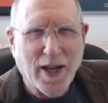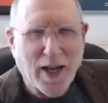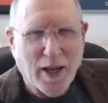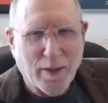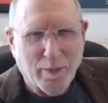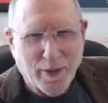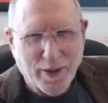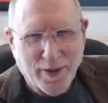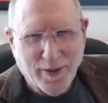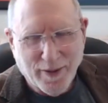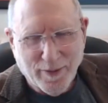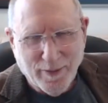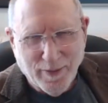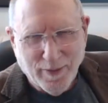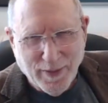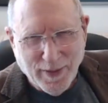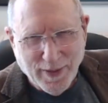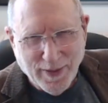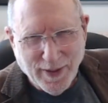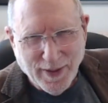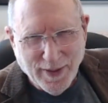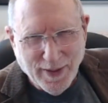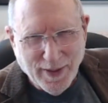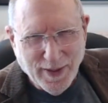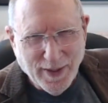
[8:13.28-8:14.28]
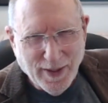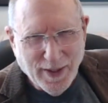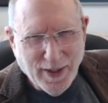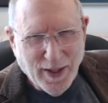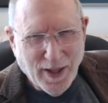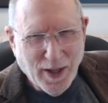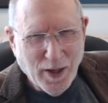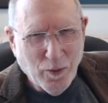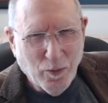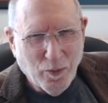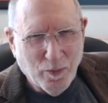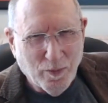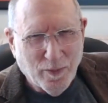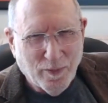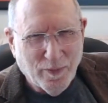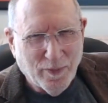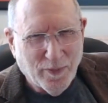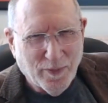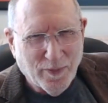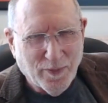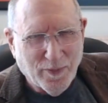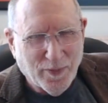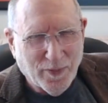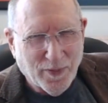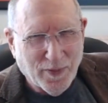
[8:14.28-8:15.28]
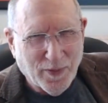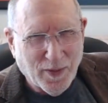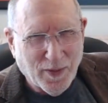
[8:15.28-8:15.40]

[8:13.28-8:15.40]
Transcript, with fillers: happened. Oh, that is